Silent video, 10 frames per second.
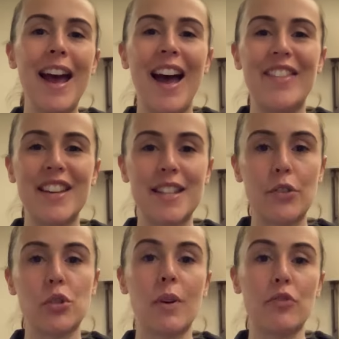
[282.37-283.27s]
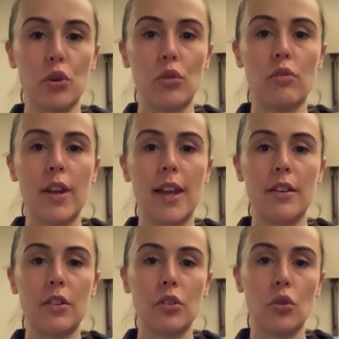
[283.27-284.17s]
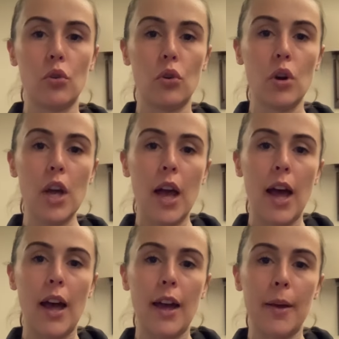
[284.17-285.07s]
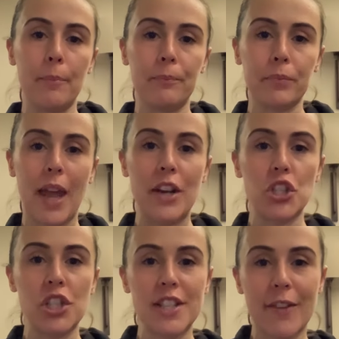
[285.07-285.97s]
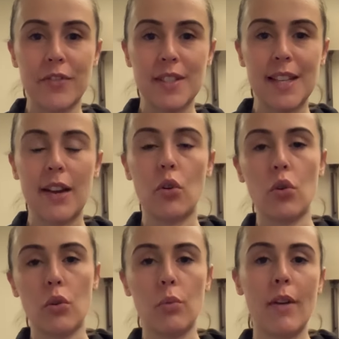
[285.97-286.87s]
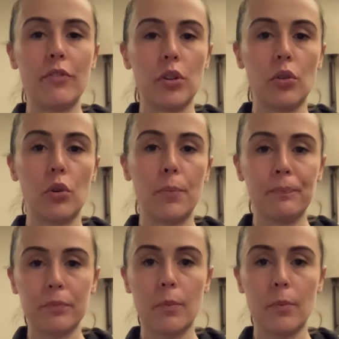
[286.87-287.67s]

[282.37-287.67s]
And then it tells you whether you're in your energy deficit or whether you're